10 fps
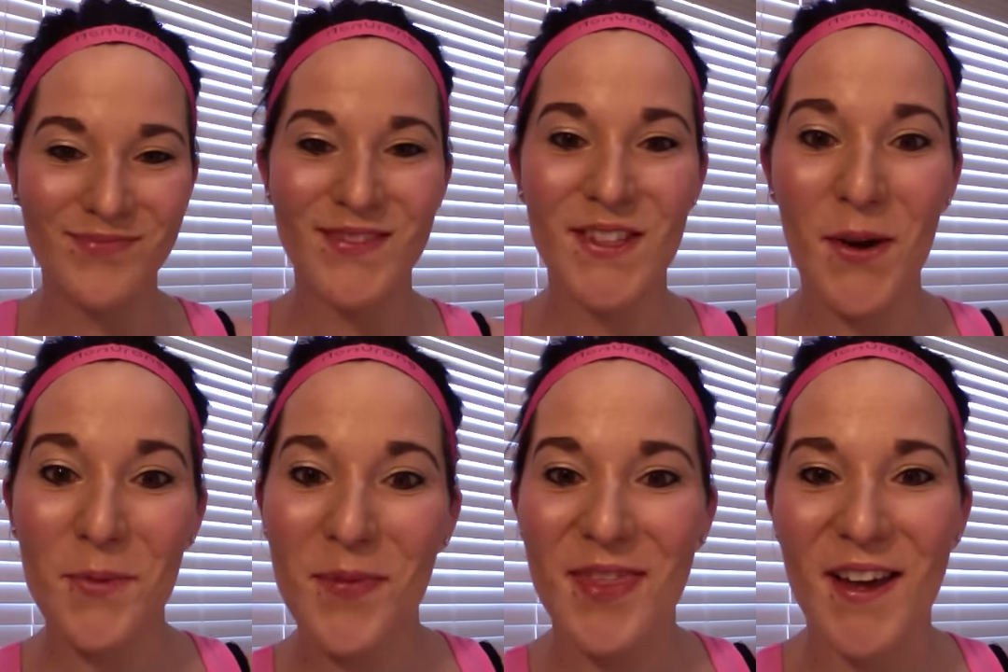
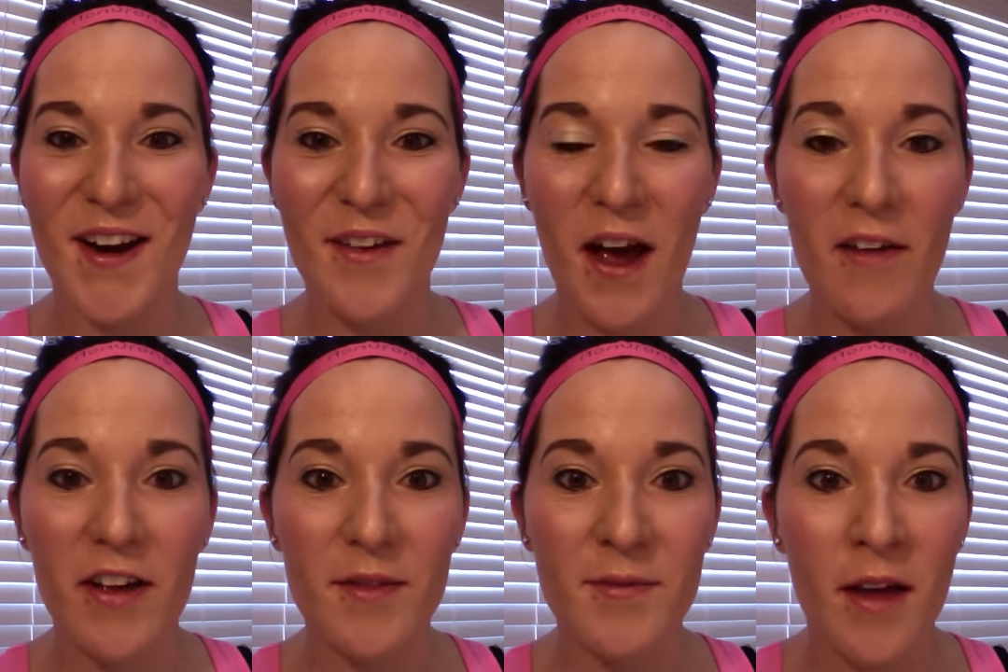So there you have
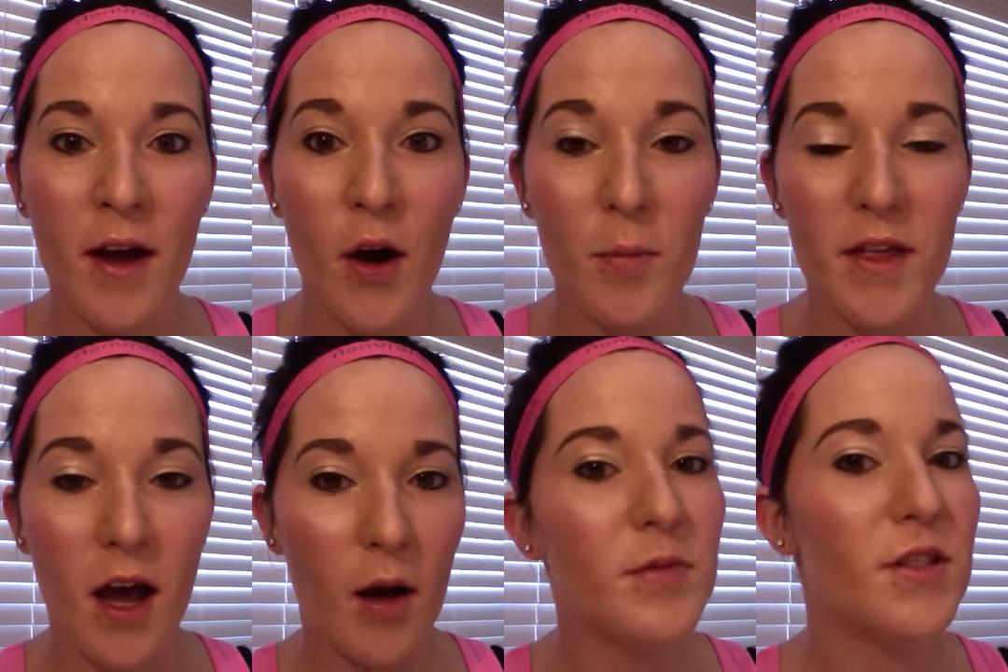it. Hope
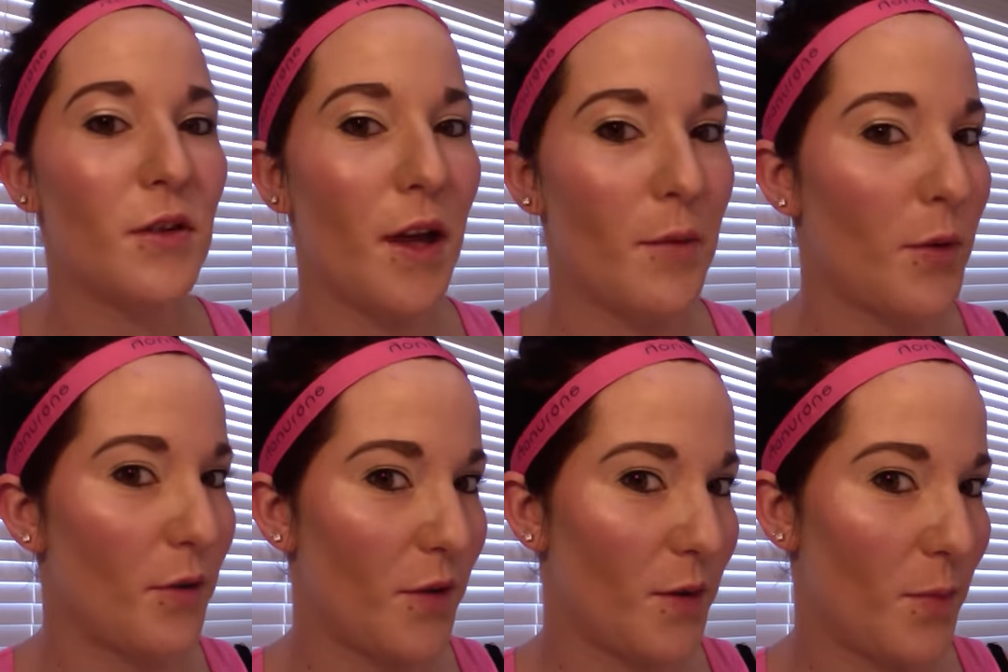that helps you get
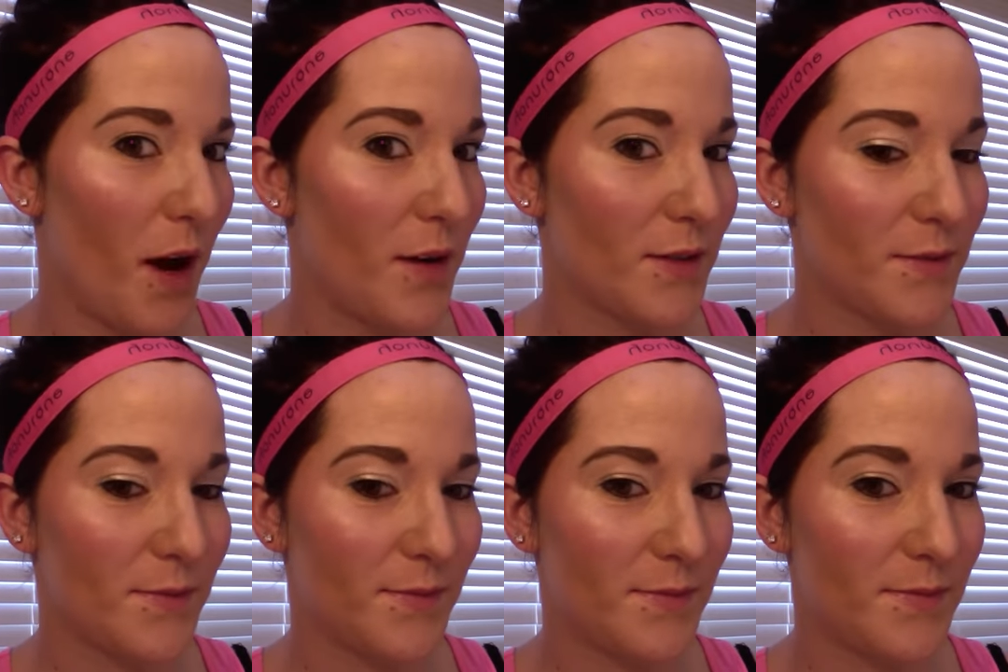perfect brows.
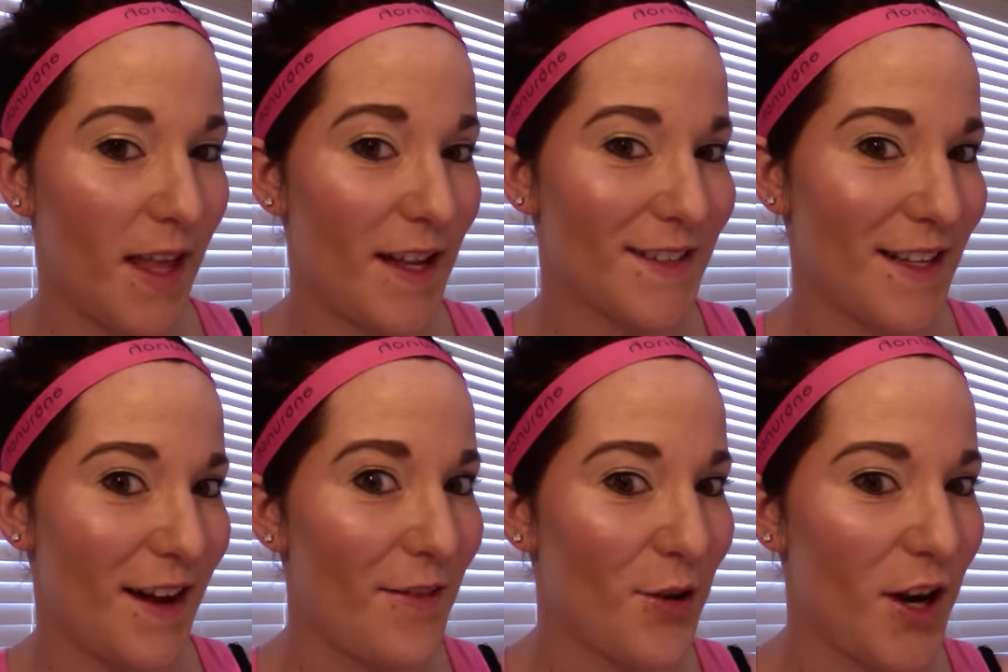Thanks
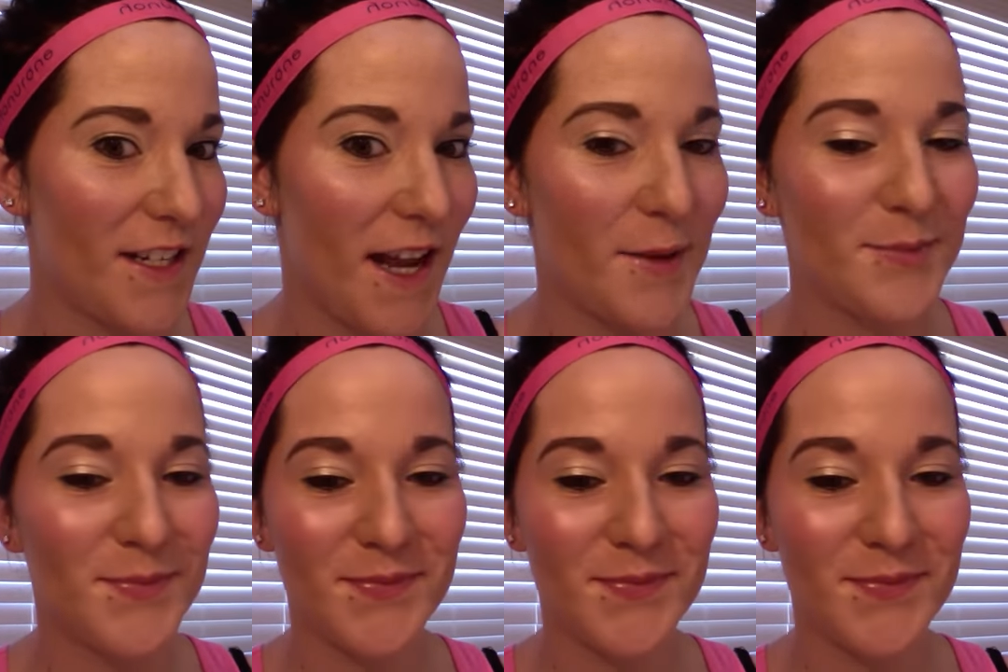and have a great day.